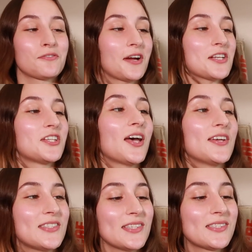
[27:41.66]

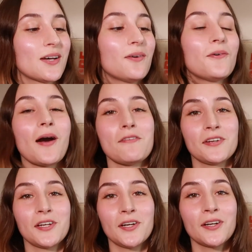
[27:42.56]
franchises, so I
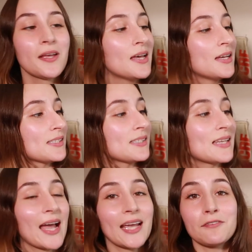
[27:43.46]
figured
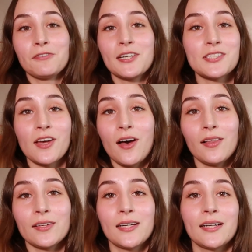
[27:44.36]
snag it for
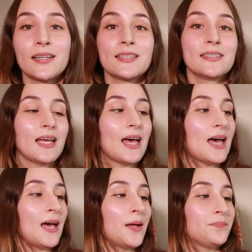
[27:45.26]
$1.
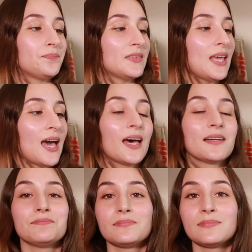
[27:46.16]
Yeah,
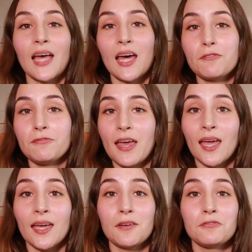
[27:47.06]
not a
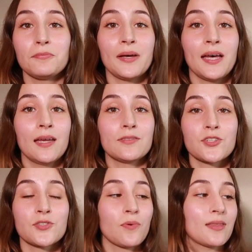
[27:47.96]
fave, but
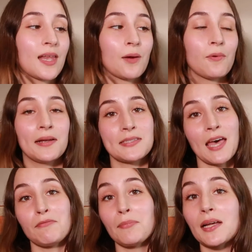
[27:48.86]
just one that I wanted to
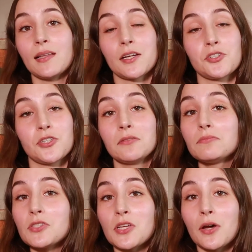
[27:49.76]
have in my
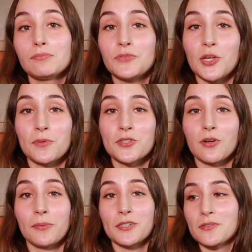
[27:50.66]
collection, so Jeepers
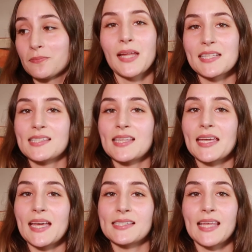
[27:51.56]
Creepers. Next is, I
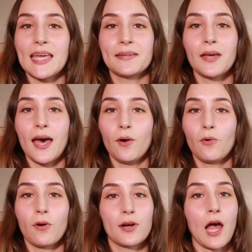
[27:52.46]
guess, like a
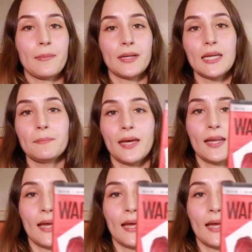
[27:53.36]
horror comedy, but